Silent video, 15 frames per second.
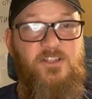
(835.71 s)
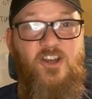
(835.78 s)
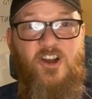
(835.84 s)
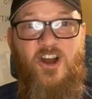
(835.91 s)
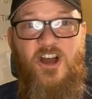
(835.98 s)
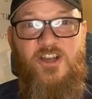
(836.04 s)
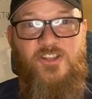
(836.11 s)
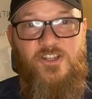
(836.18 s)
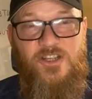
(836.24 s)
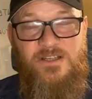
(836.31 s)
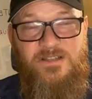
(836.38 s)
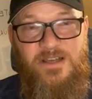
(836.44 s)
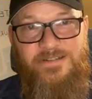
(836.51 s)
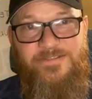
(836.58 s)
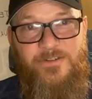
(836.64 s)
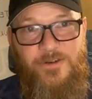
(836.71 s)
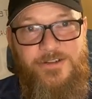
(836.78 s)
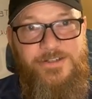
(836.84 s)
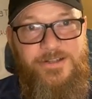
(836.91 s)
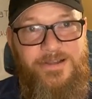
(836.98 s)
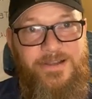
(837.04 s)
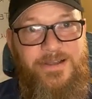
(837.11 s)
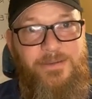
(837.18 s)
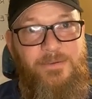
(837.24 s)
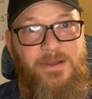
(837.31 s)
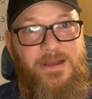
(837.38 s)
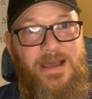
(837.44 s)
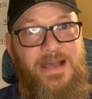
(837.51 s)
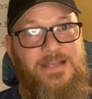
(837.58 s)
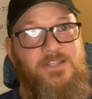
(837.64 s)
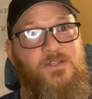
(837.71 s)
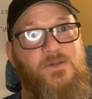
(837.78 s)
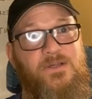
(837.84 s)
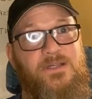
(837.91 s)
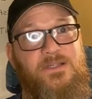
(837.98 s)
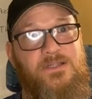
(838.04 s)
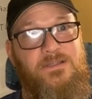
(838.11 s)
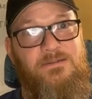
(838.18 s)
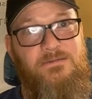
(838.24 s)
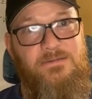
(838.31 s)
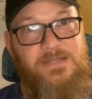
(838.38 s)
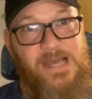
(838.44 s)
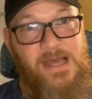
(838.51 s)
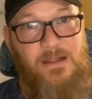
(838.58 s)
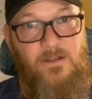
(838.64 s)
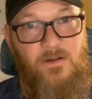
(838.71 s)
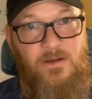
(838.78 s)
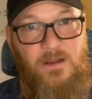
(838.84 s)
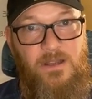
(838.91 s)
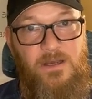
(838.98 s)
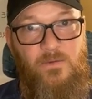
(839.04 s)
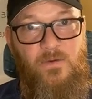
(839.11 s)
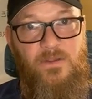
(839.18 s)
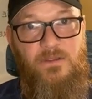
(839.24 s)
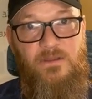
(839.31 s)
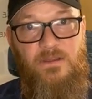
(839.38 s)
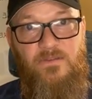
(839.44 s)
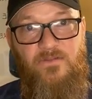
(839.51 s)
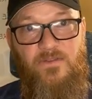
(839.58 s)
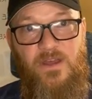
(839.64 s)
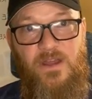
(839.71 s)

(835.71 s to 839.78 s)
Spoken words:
cautious, unfortunately, but as you can tell, or anyone